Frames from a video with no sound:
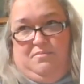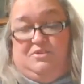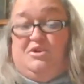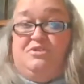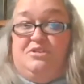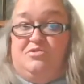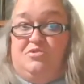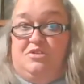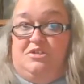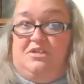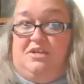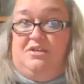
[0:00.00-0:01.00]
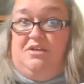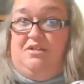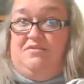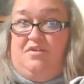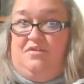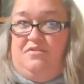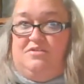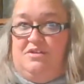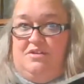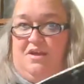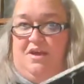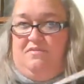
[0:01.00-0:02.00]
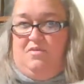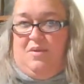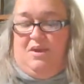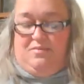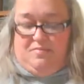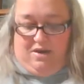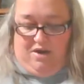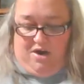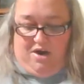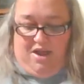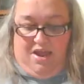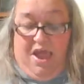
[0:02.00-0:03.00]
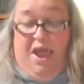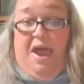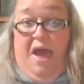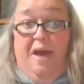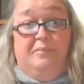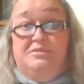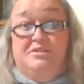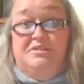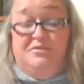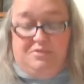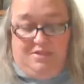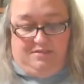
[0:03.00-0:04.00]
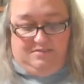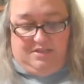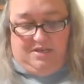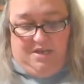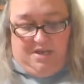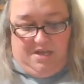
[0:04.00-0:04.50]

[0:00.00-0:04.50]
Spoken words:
Starseed trilogy. The very first thing I ever read by her, and I absolutely loved it.